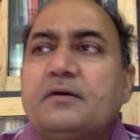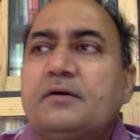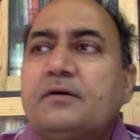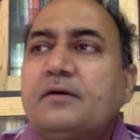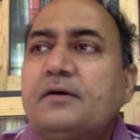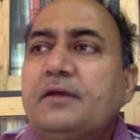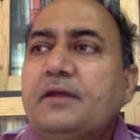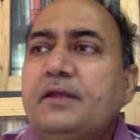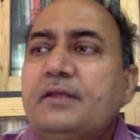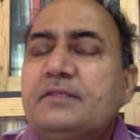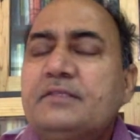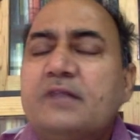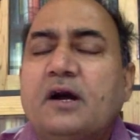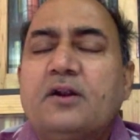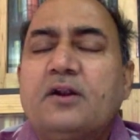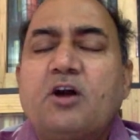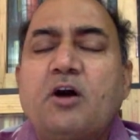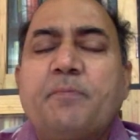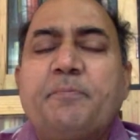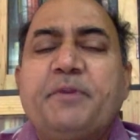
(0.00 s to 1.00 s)
is not
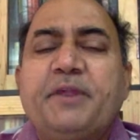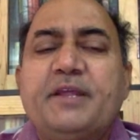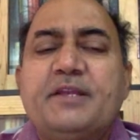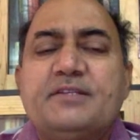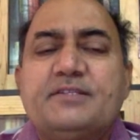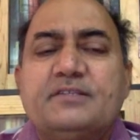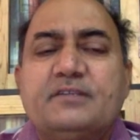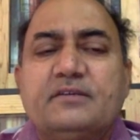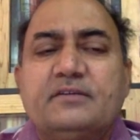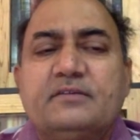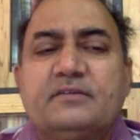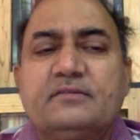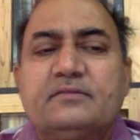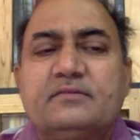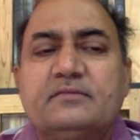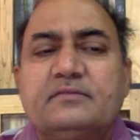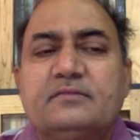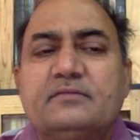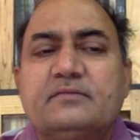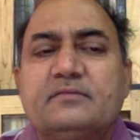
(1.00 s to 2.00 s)
obtained.
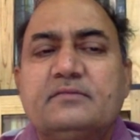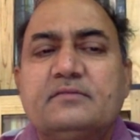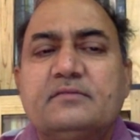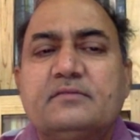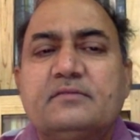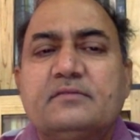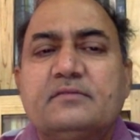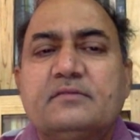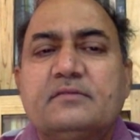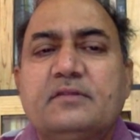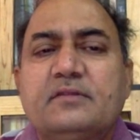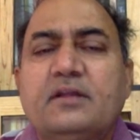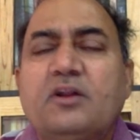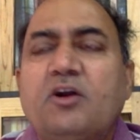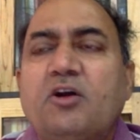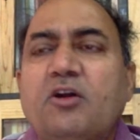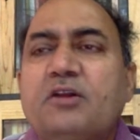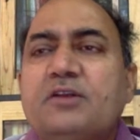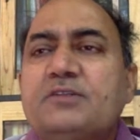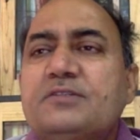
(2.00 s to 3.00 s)
The
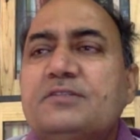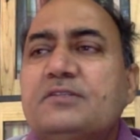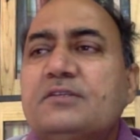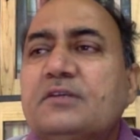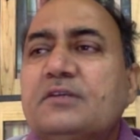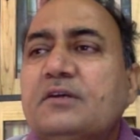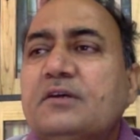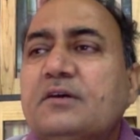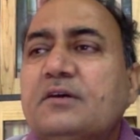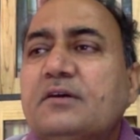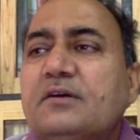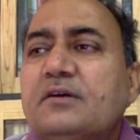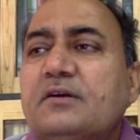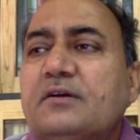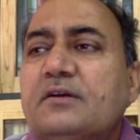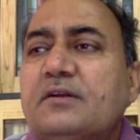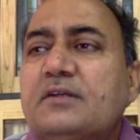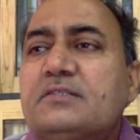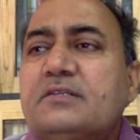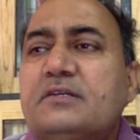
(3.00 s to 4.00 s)
knowledge
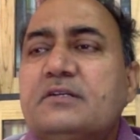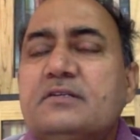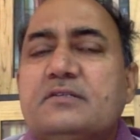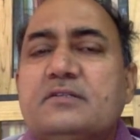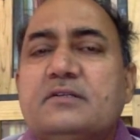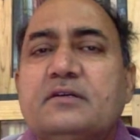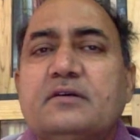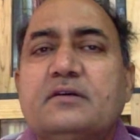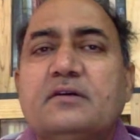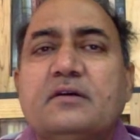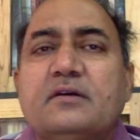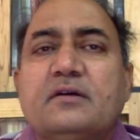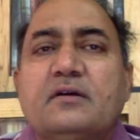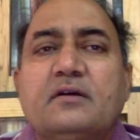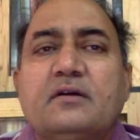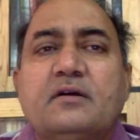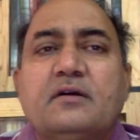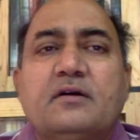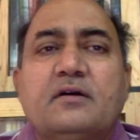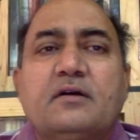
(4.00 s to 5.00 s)
doesn't
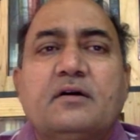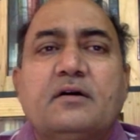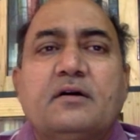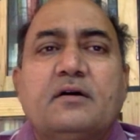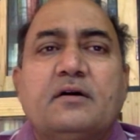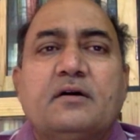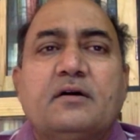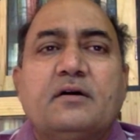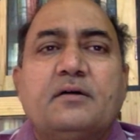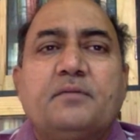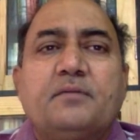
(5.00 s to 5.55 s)
uh,